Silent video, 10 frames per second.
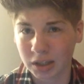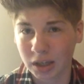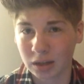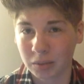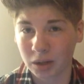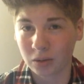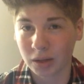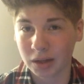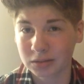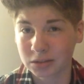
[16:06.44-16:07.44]
came out
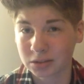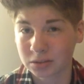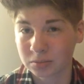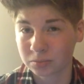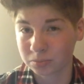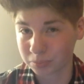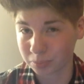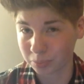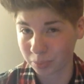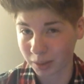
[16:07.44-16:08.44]
as
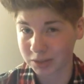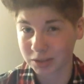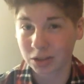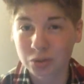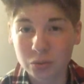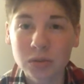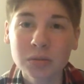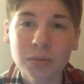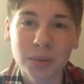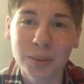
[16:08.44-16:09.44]

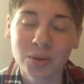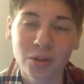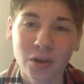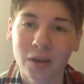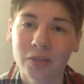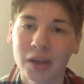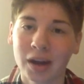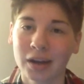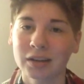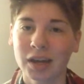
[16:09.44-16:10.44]
bisexual, but people thought that
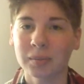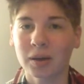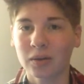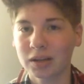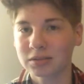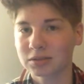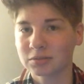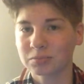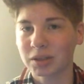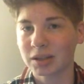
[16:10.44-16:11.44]
I came out as
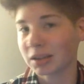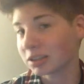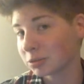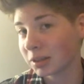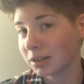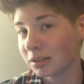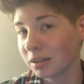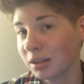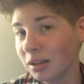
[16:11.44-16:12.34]
being a lesbian